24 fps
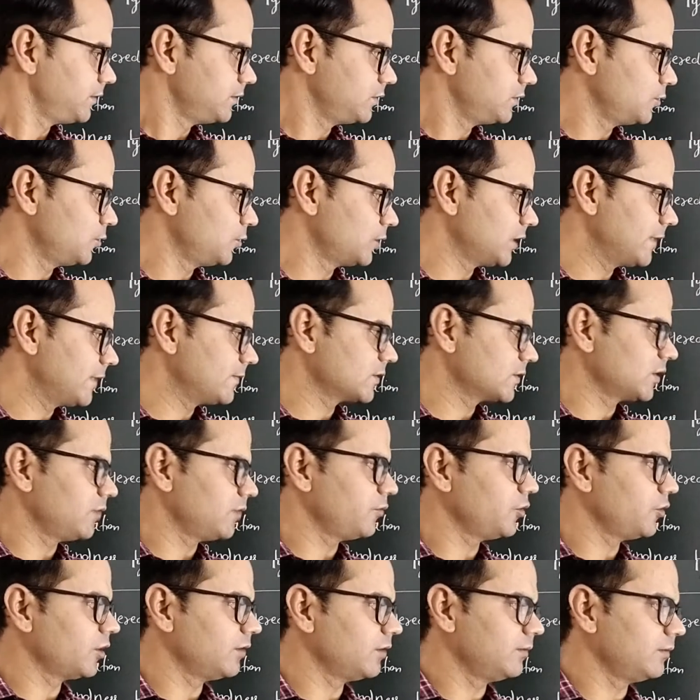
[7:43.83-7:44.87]
two types,
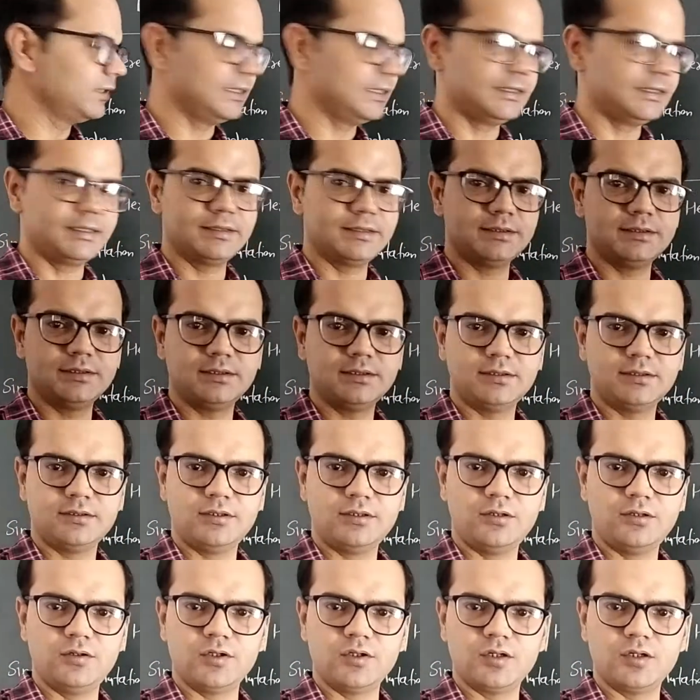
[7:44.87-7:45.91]
communicable and
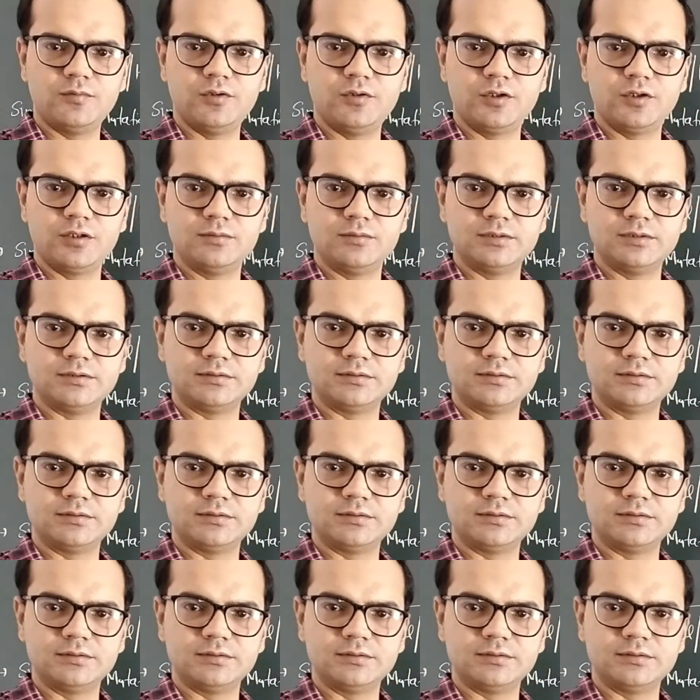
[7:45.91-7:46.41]
non-communicable.